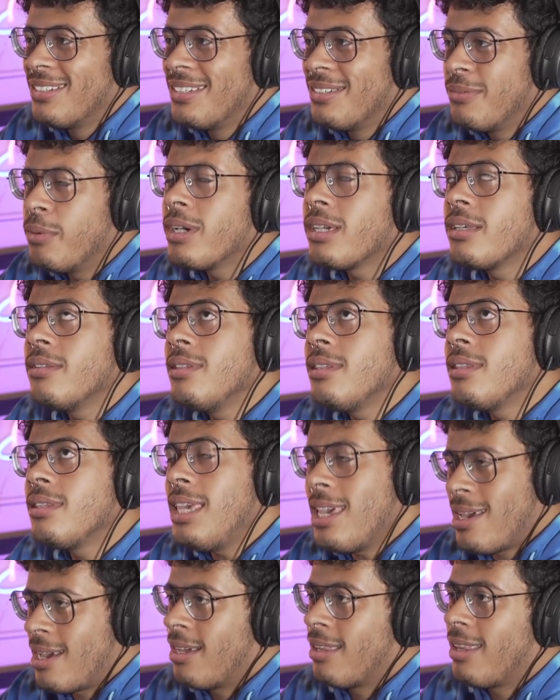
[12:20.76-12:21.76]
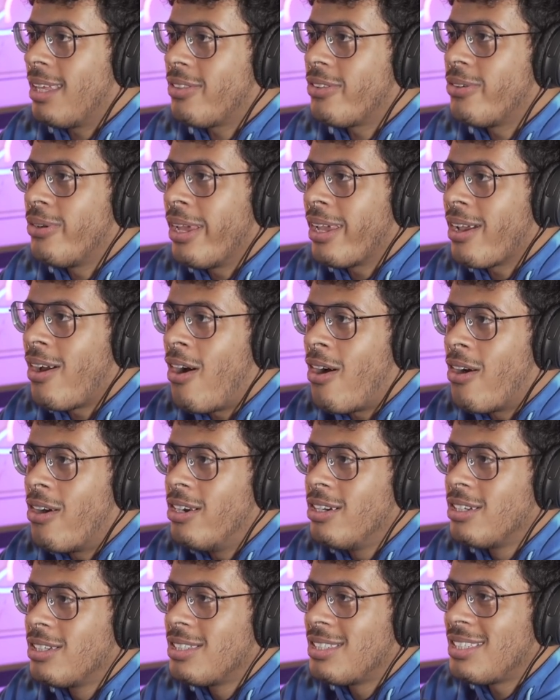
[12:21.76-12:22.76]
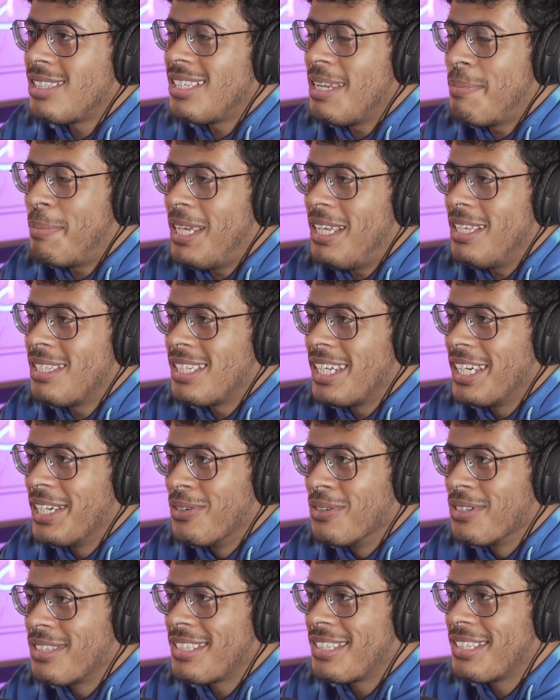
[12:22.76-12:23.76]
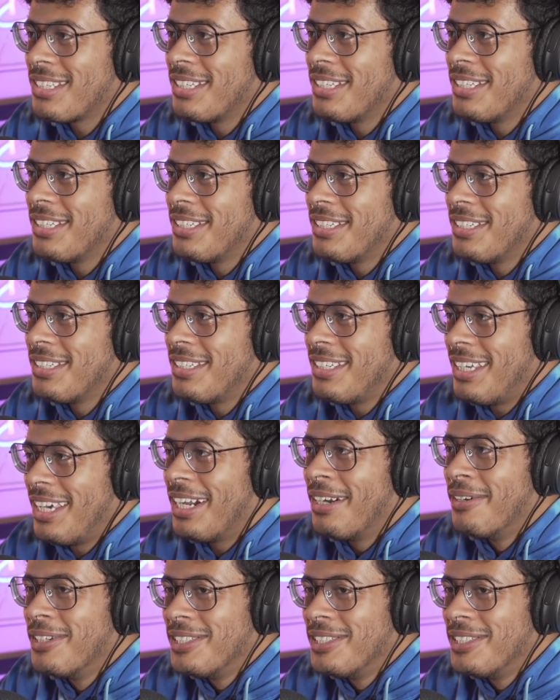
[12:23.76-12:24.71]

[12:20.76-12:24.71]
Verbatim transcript: Well, yeah. Like they're like yeah. hard, snippy snails. Yeah. Yeah.